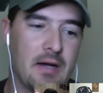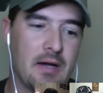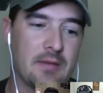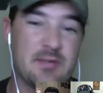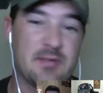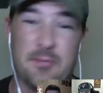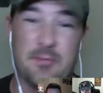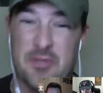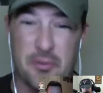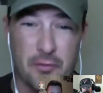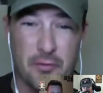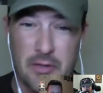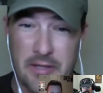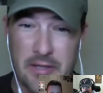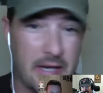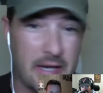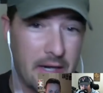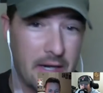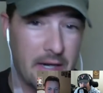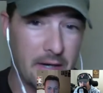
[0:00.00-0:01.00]
uh, something you
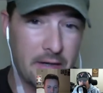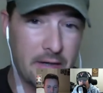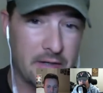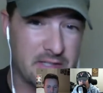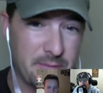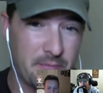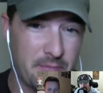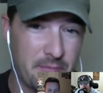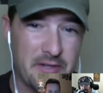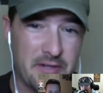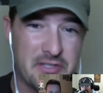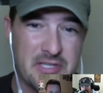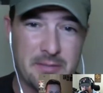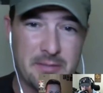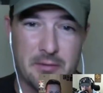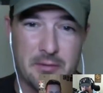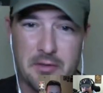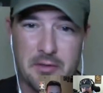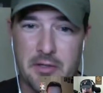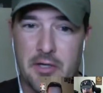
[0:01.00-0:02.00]
really carry or something very
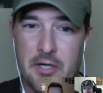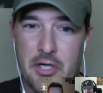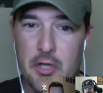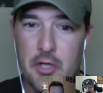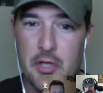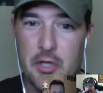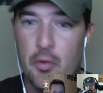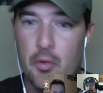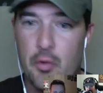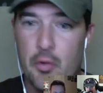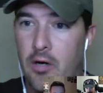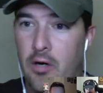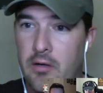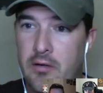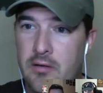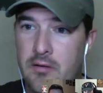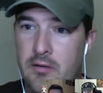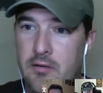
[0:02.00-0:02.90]
similar, you are